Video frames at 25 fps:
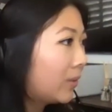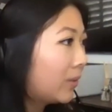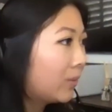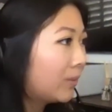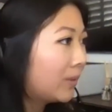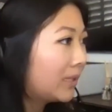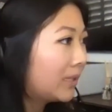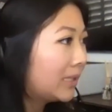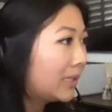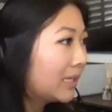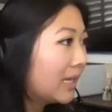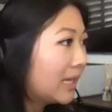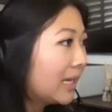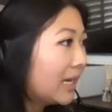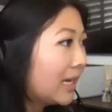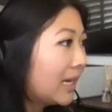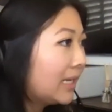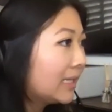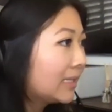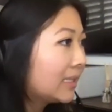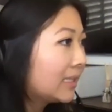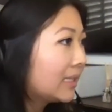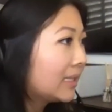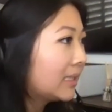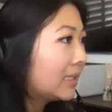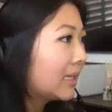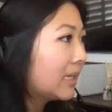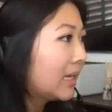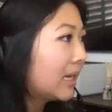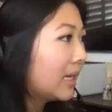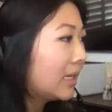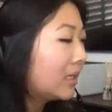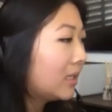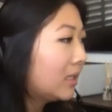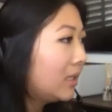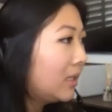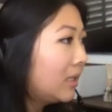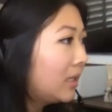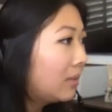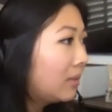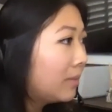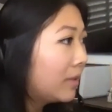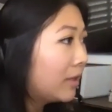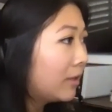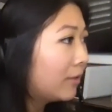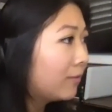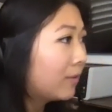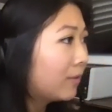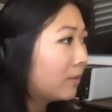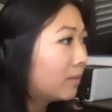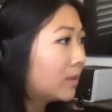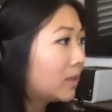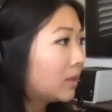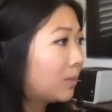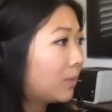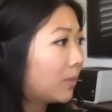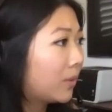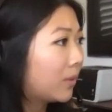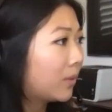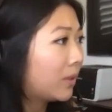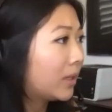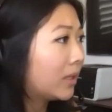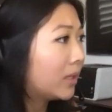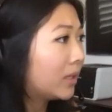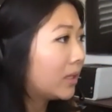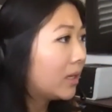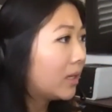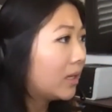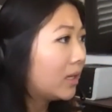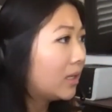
The reason I ask is I had an email from support